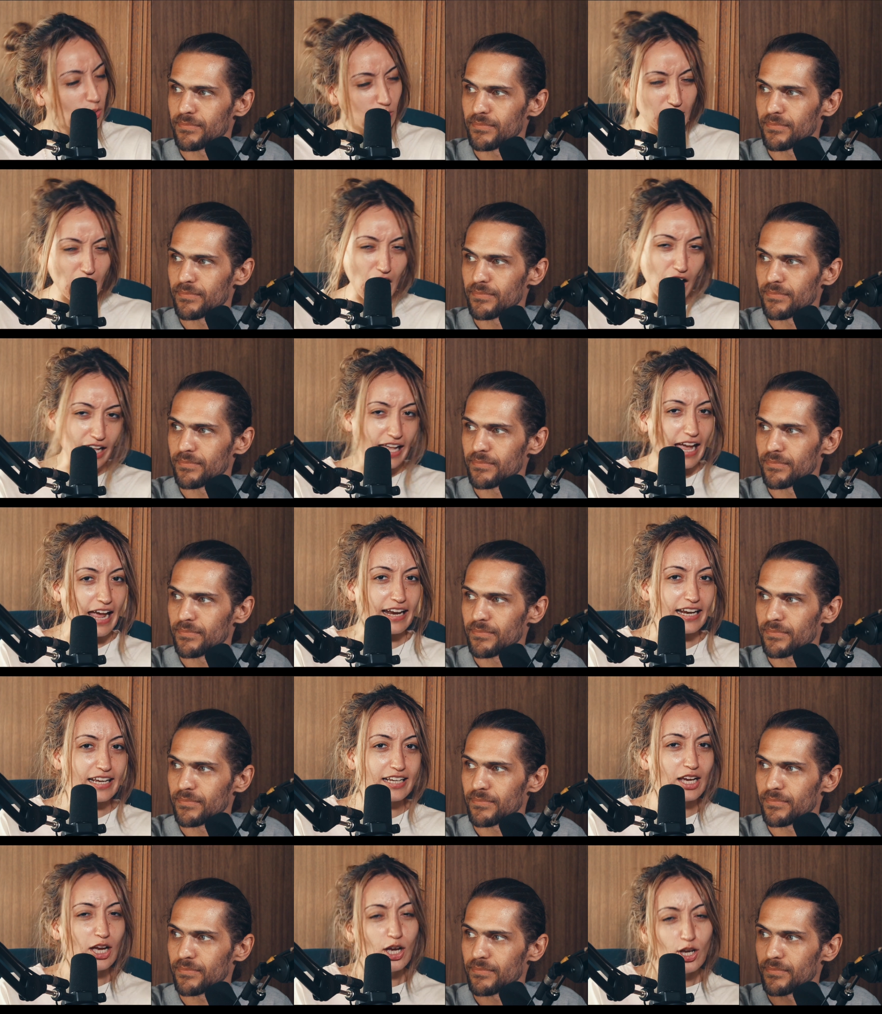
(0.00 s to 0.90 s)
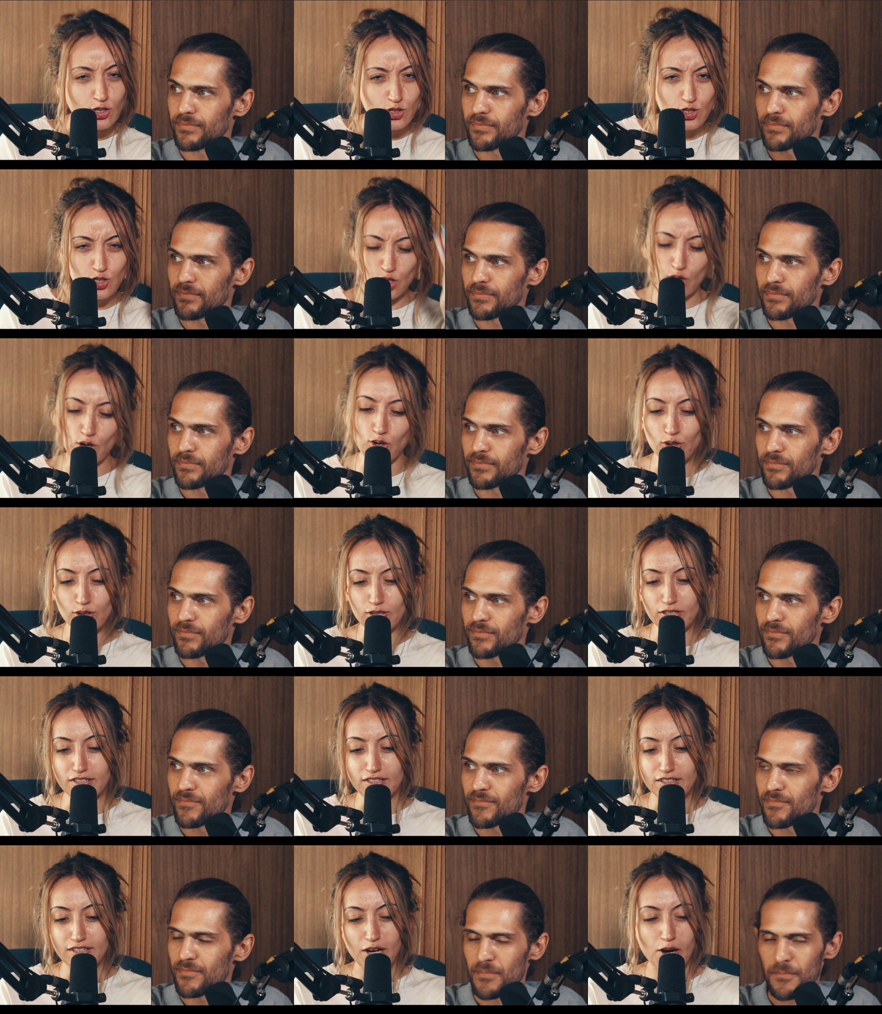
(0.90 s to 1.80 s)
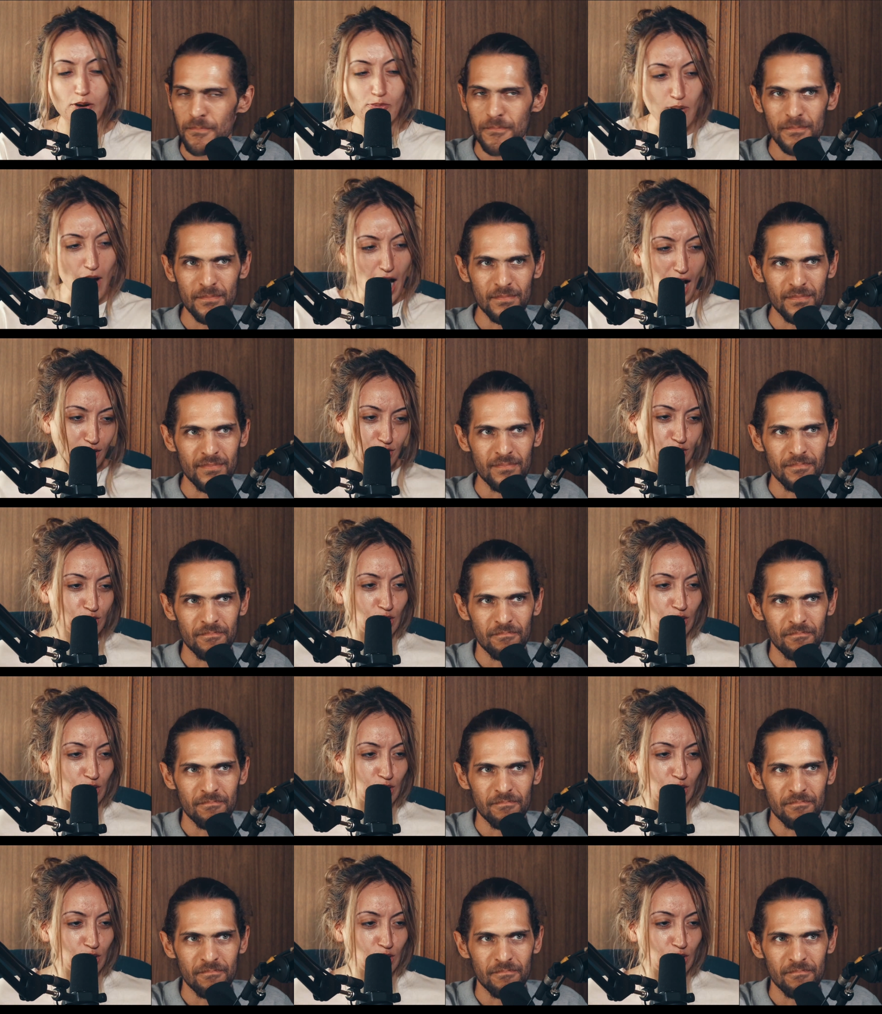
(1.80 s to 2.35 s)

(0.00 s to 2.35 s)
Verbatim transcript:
Speaker 1: we are getting Dune Part